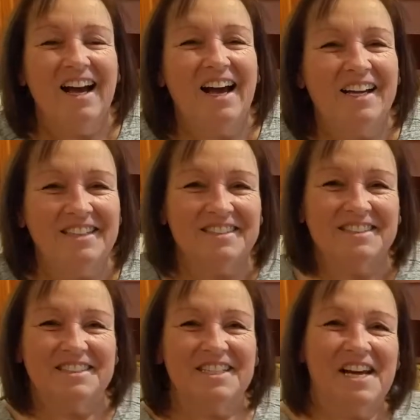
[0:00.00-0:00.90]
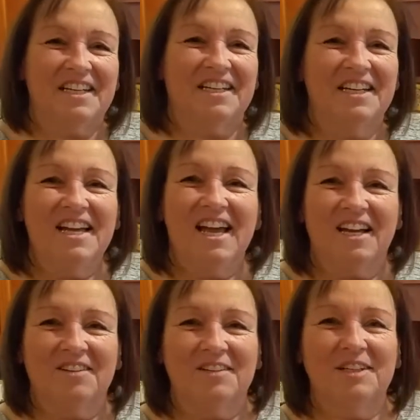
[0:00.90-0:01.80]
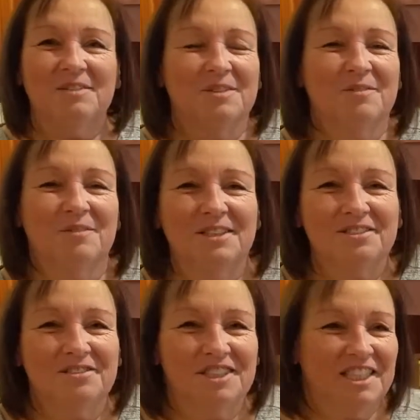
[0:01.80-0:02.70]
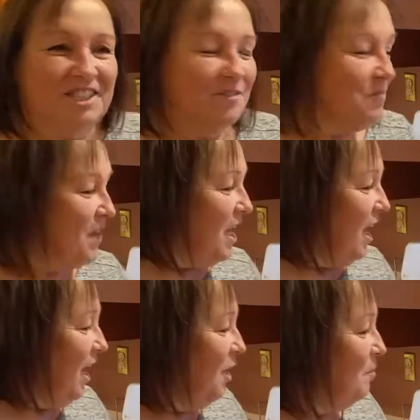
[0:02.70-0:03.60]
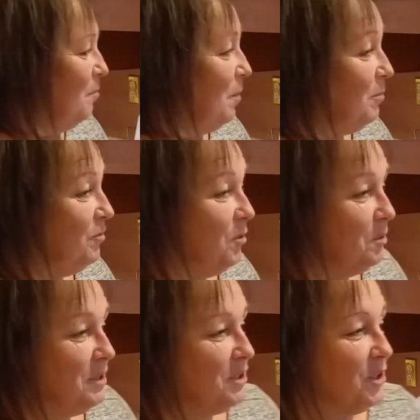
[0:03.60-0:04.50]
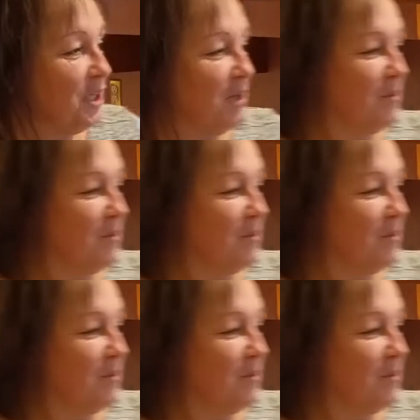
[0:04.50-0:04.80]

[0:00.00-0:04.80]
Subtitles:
Hi, this is Donna, and I'm here with What's for Dinner. But before we start, I